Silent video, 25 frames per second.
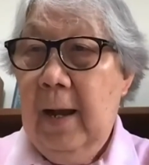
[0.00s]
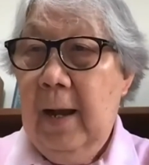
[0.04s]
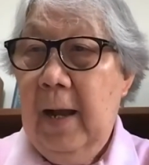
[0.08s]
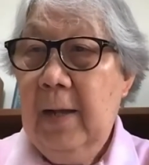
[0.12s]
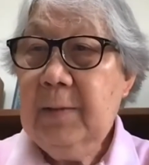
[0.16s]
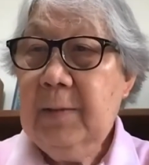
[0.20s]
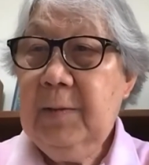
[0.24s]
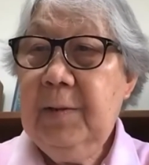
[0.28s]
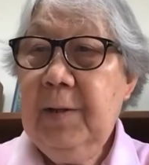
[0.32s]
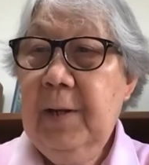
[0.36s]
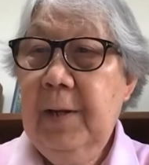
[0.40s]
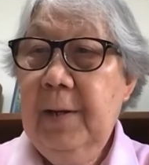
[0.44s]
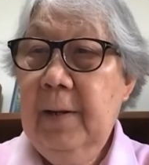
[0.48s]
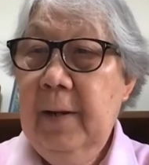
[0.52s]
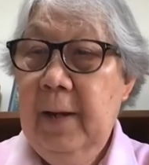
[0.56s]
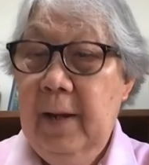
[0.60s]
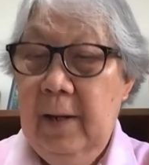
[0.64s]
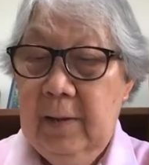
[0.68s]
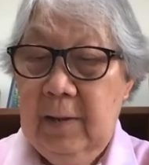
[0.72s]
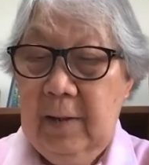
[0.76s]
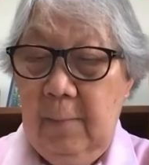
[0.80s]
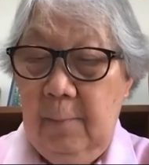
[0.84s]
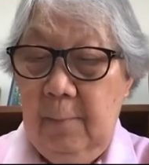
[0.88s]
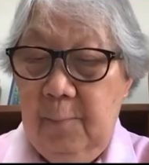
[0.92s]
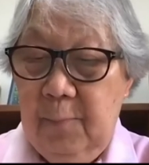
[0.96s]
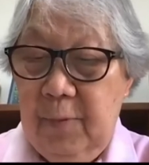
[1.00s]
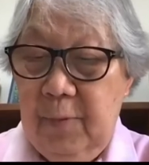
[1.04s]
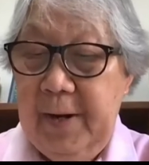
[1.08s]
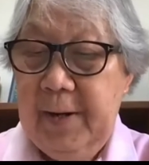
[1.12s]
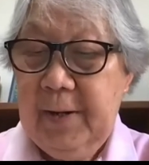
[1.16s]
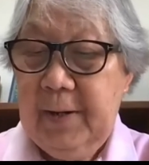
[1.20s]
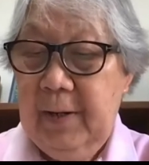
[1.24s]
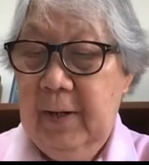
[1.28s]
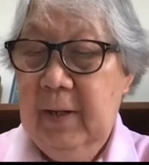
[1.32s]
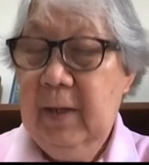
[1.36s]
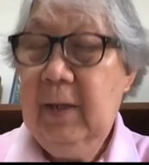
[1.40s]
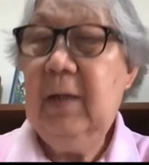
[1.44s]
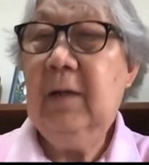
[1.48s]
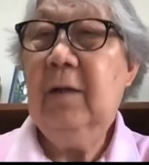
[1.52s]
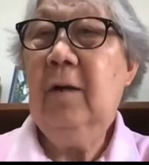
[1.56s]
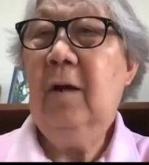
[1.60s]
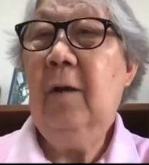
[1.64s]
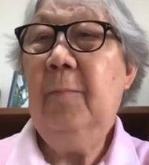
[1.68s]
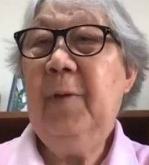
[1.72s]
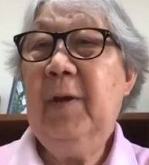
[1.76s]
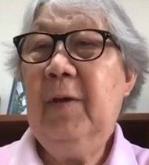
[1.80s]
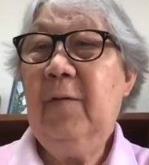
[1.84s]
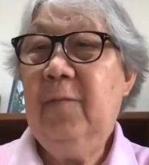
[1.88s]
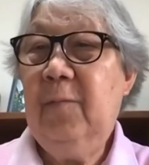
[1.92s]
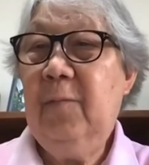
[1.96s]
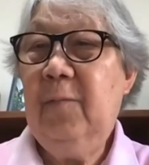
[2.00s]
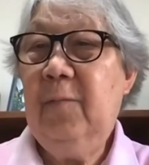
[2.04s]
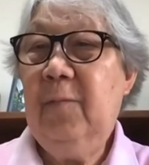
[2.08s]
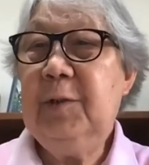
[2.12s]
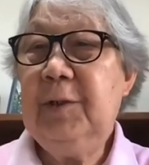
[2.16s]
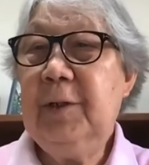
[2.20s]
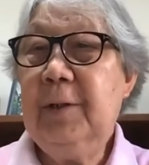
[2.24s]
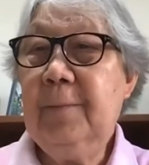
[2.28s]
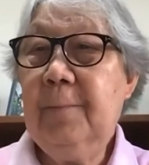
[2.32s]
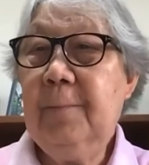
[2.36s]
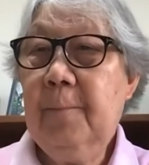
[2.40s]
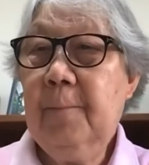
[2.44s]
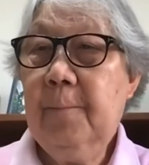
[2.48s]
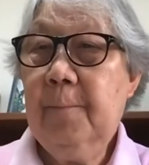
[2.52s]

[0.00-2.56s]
ASEAN has a bright economic future.